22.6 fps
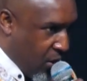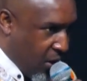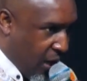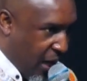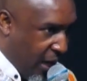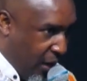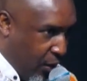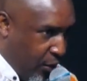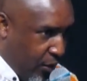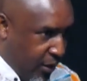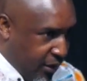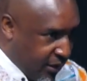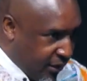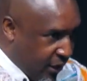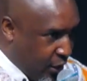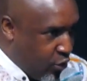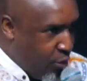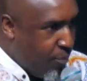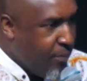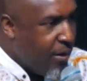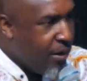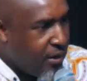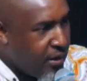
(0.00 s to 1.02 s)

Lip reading: Hello, he's a human